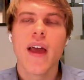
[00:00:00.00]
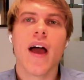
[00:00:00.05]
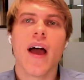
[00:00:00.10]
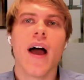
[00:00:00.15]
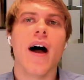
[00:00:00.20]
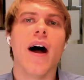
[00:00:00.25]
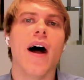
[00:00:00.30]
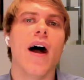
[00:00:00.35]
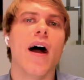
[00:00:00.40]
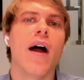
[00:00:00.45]

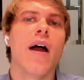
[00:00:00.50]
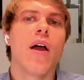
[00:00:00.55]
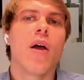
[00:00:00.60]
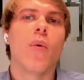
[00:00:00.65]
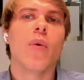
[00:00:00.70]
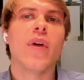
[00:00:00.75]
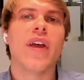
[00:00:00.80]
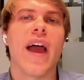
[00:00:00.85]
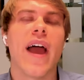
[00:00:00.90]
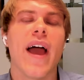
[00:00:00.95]
uh,
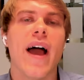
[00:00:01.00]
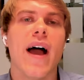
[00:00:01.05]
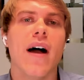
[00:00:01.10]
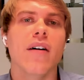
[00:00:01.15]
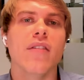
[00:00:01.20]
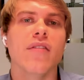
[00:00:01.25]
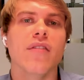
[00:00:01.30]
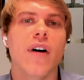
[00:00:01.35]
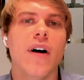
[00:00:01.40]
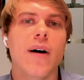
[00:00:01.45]
we
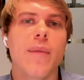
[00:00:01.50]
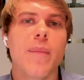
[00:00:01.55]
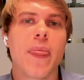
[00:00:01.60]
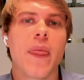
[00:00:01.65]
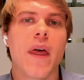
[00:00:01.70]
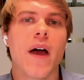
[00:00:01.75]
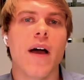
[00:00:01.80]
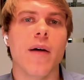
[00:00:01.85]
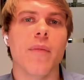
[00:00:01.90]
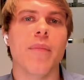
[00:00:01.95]
have um,
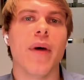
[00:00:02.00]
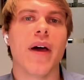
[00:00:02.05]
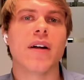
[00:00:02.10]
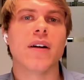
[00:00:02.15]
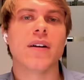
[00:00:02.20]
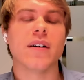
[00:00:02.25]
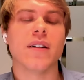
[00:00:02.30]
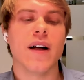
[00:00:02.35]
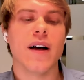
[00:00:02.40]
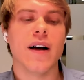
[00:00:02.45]
uh,
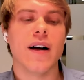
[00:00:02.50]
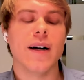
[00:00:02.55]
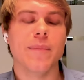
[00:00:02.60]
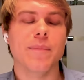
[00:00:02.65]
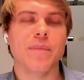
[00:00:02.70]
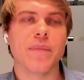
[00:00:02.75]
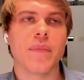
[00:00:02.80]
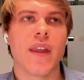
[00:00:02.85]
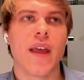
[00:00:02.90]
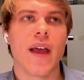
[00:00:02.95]
better
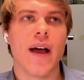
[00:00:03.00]
um,